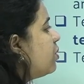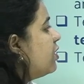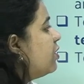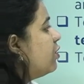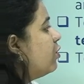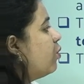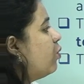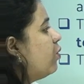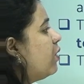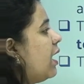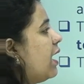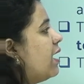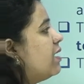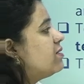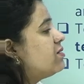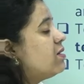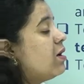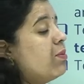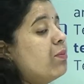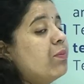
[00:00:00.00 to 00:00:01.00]
were known
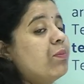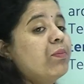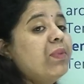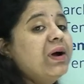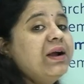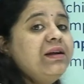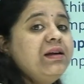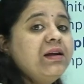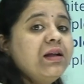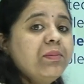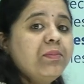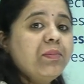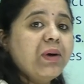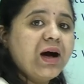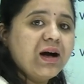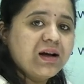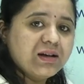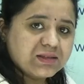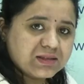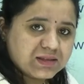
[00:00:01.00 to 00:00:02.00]
as
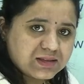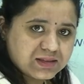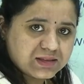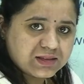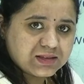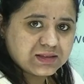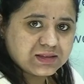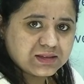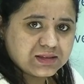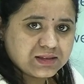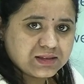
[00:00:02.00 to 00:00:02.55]
mandapas.